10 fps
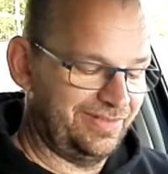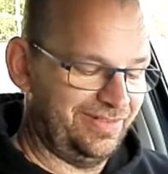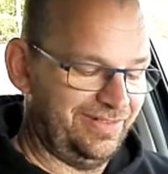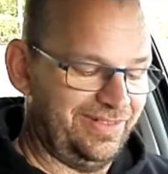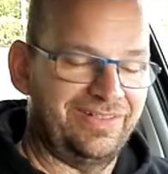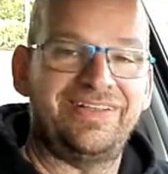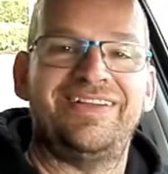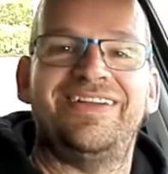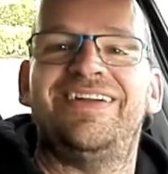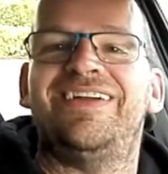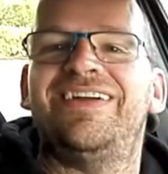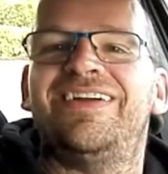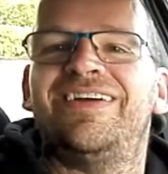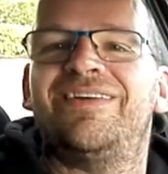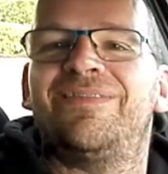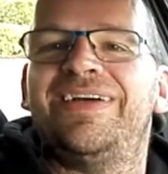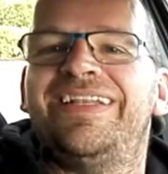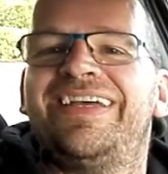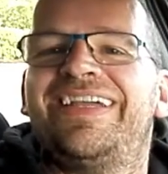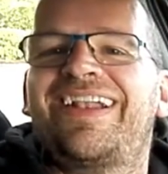Ah. When
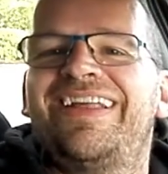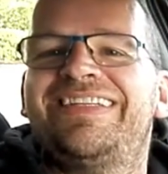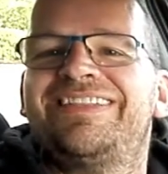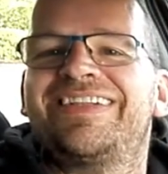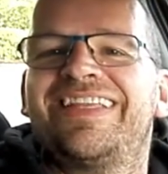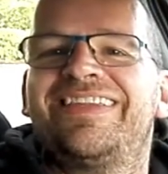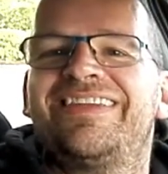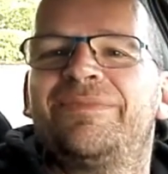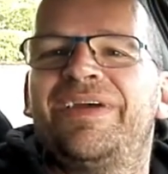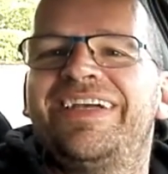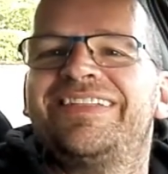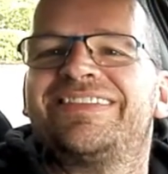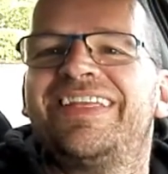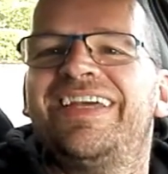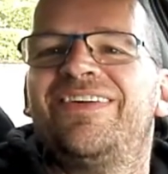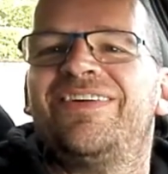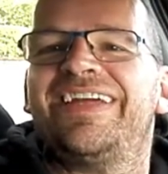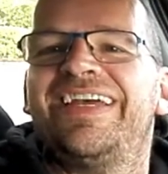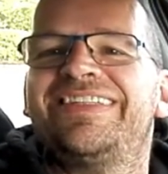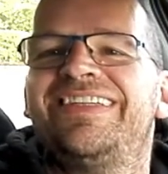they click together, the magnets, they
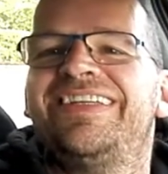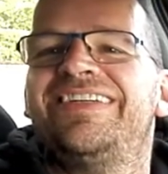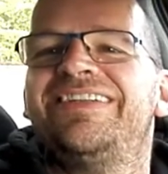actually,